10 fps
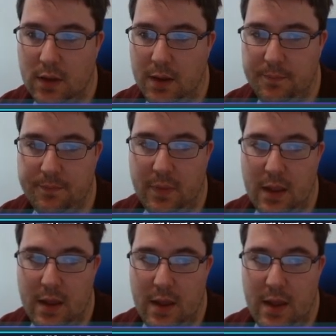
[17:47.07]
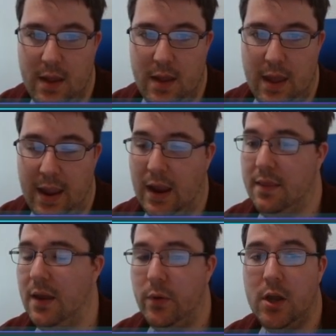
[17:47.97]
Okay. And
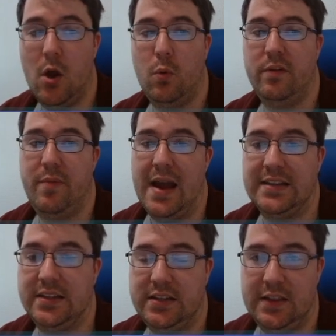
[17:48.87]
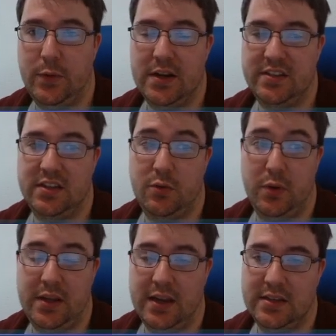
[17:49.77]
there we go. We've passed 63 out of
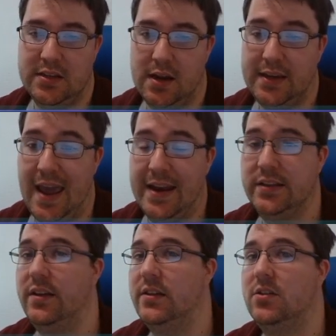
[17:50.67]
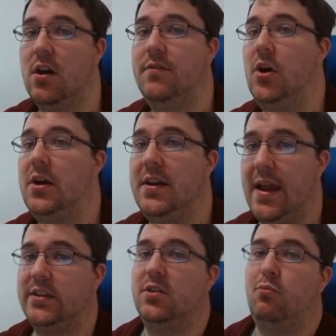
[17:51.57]
63 cases on Caddis and solved our
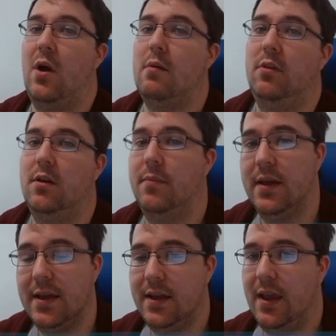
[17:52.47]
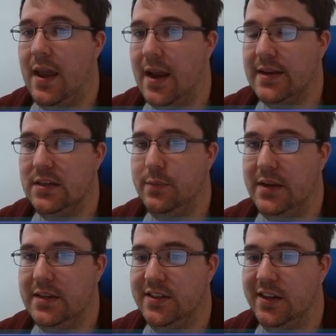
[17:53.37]
next problem in
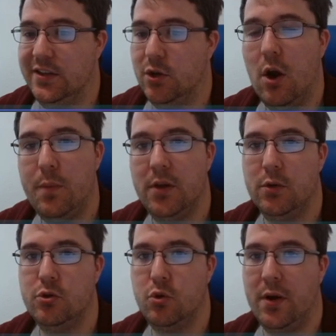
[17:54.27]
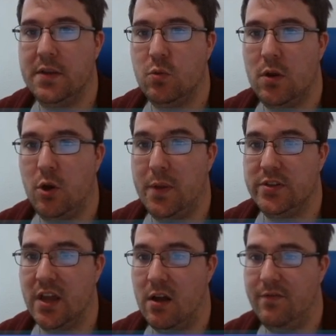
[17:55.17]
ICPC. So I hope that you enjoyed this one. I hope that
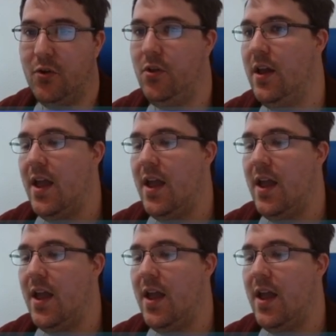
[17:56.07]
was helpful.